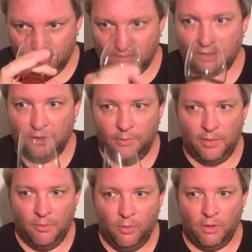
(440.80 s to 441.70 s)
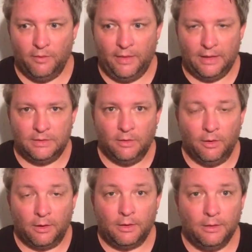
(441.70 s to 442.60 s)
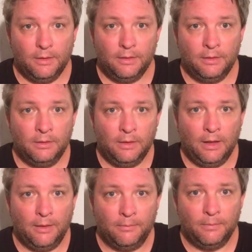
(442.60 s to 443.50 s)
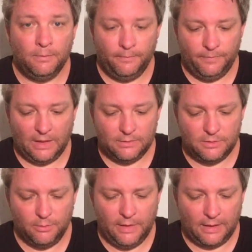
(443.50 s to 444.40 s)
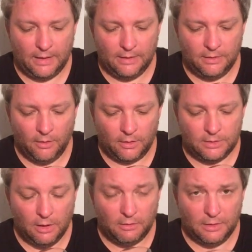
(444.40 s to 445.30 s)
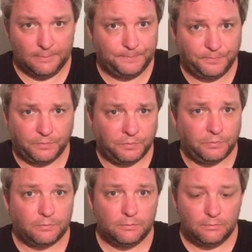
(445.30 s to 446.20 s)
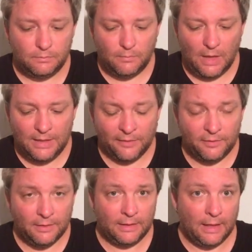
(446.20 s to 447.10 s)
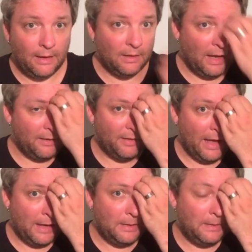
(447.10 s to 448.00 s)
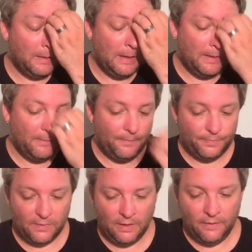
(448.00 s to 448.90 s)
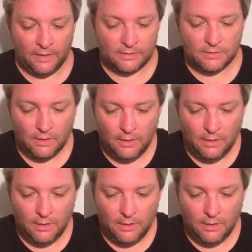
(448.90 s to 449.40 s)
A little bit more of that dark, that kind of dark chocolate. I definitely get a lot of that in this.